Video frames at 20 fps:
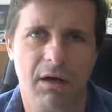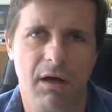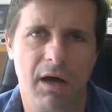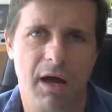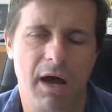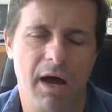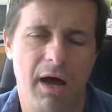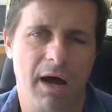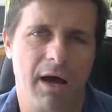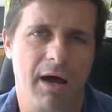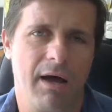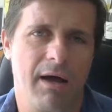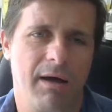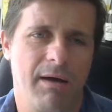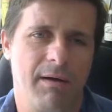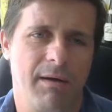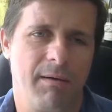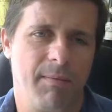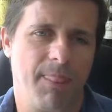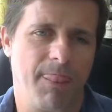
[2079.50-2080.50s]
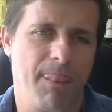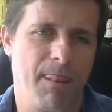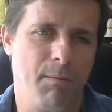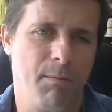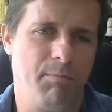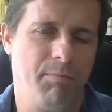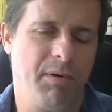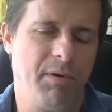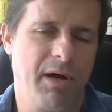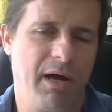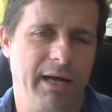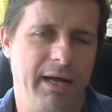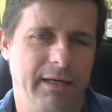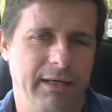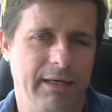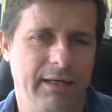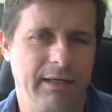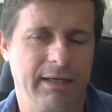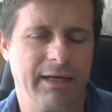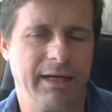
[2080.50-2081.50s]
Uh, but
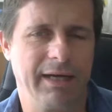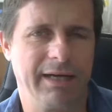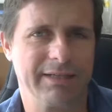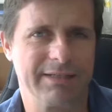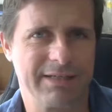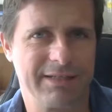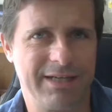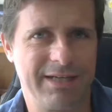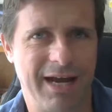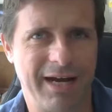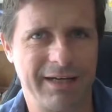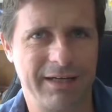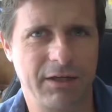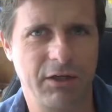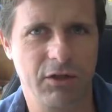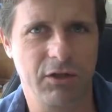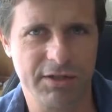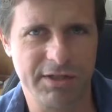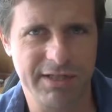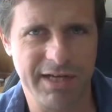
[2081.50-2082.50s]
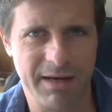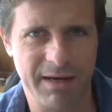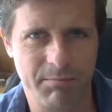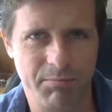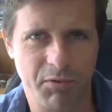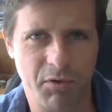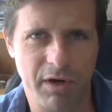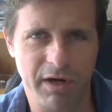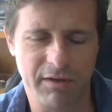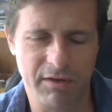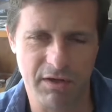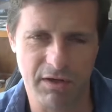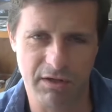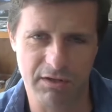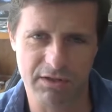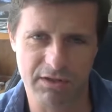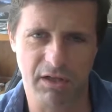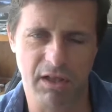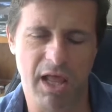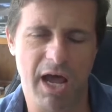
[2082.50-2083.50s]
as a technical standpoint,
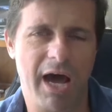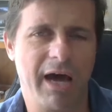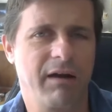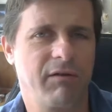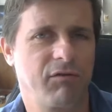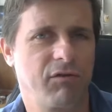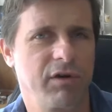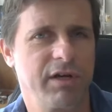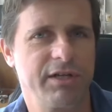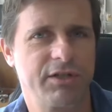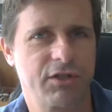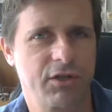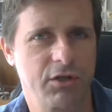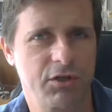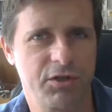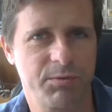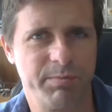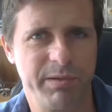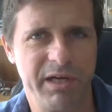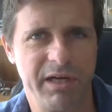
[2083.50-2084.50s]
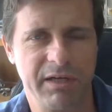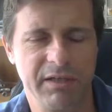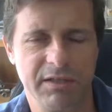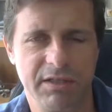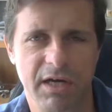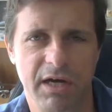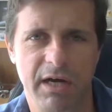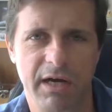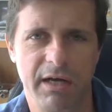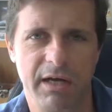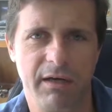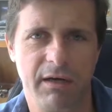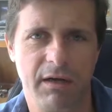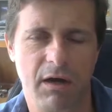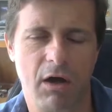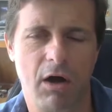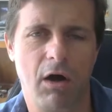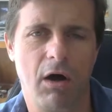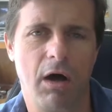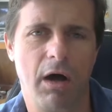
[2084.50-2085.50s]
there's a lot of research being done
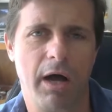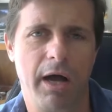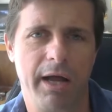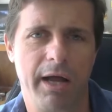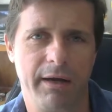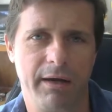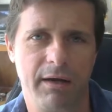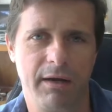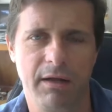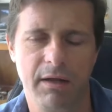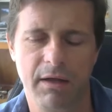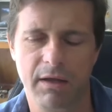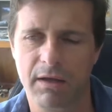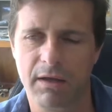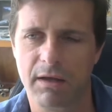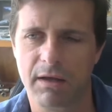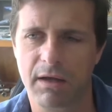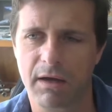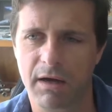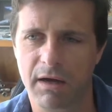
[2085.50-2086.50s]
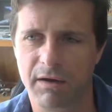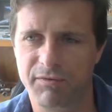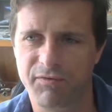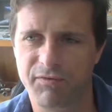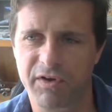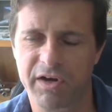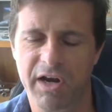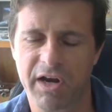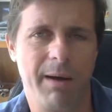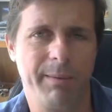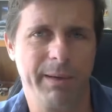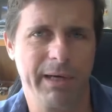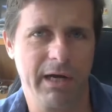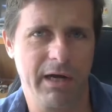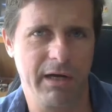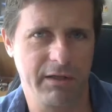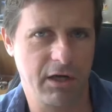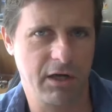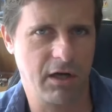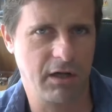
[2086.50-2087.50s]
on a
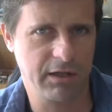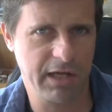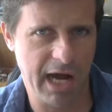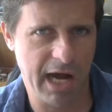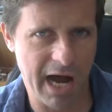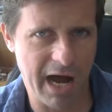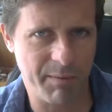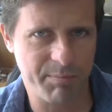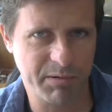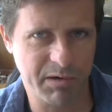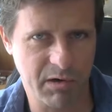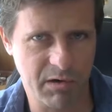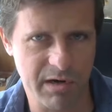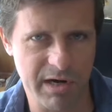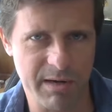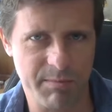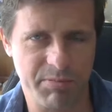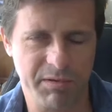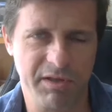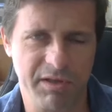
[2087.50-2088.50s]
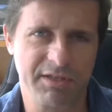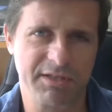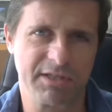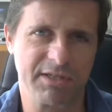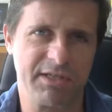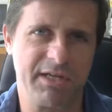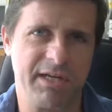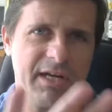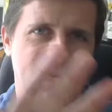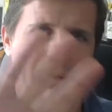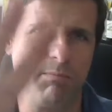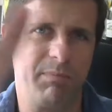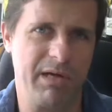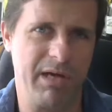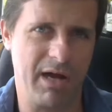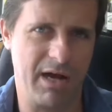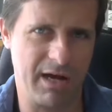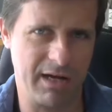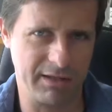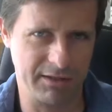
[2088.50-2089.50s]
phenomenon called hop creep. And this is getting
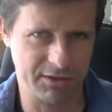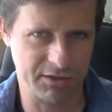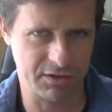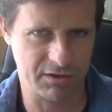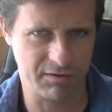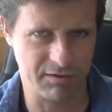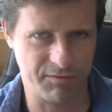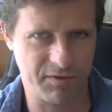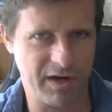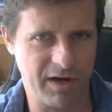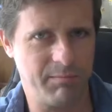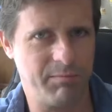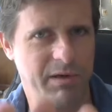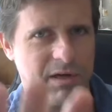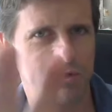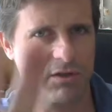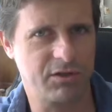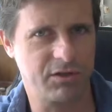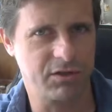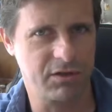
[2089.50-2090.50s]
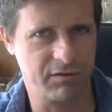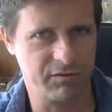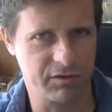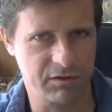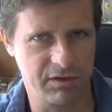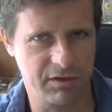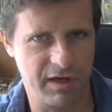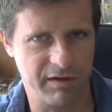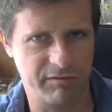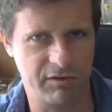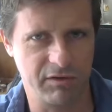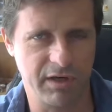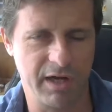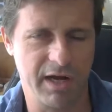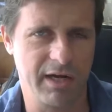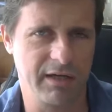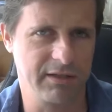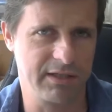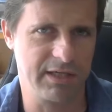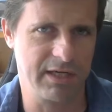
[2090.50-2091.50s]
beyond certified beer server level
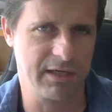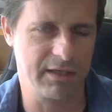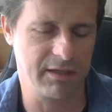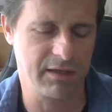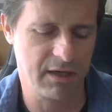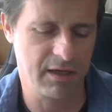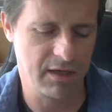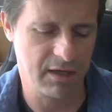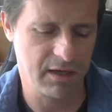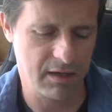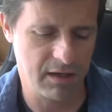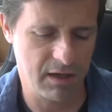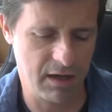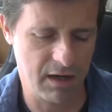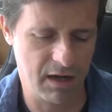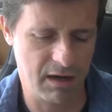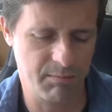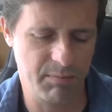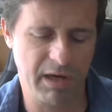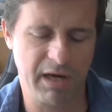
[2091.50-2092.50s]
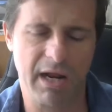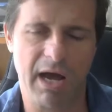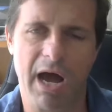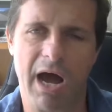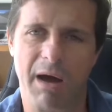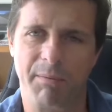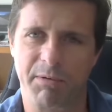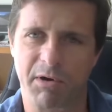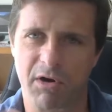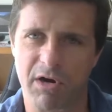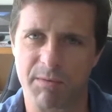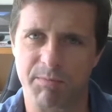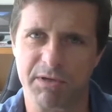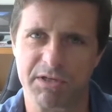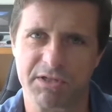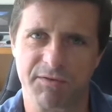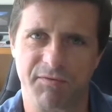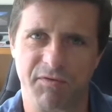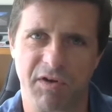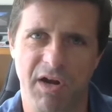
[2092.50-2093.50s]
content. Uh, but hop creep
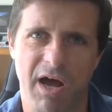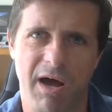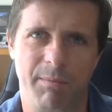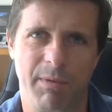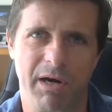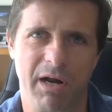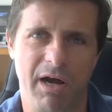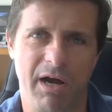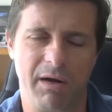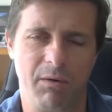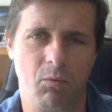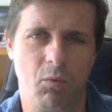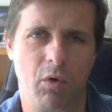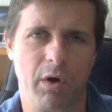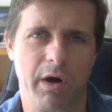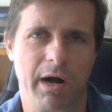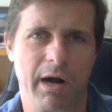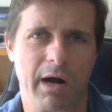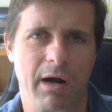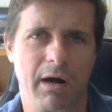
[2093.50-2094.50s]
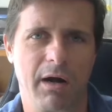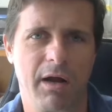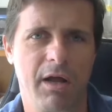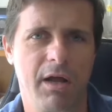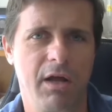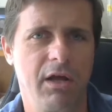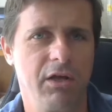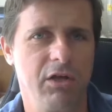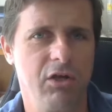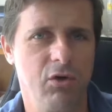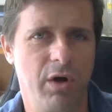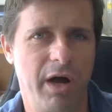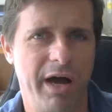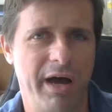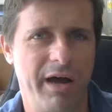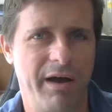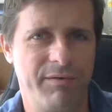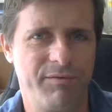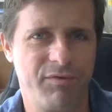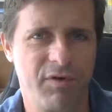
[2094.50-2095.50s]
is a phenomenon where you
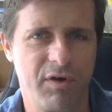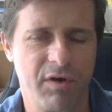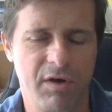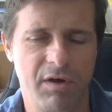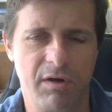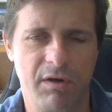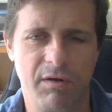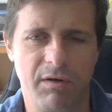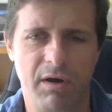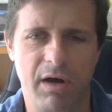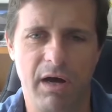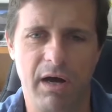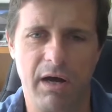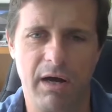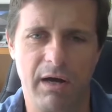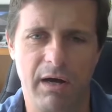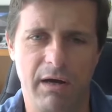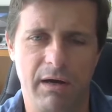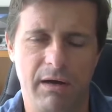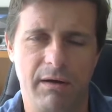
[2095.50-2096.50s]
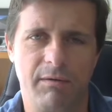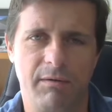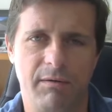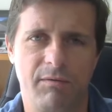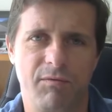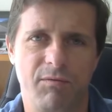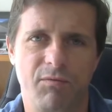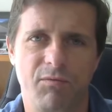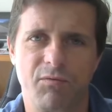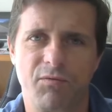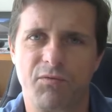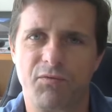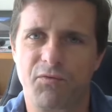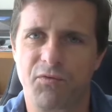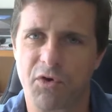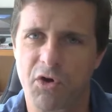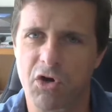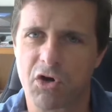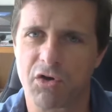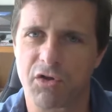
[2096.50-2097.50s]
have uh,
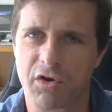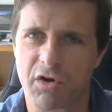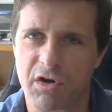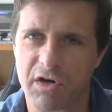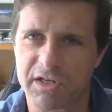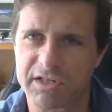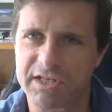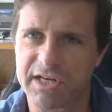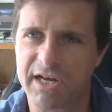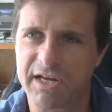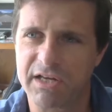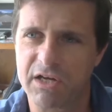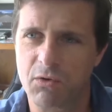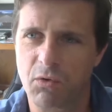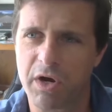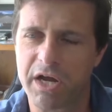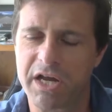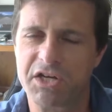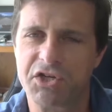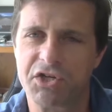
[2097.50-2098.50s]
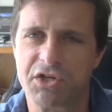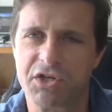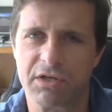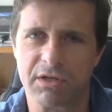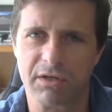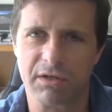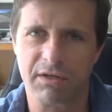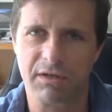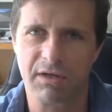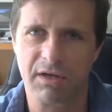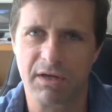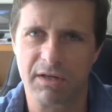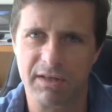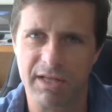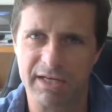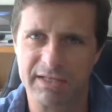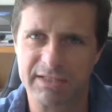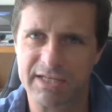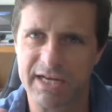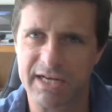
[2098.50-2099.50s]
further attenuation
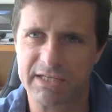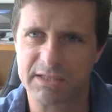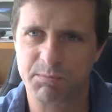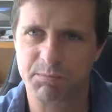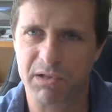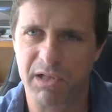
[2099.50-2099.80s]
that takes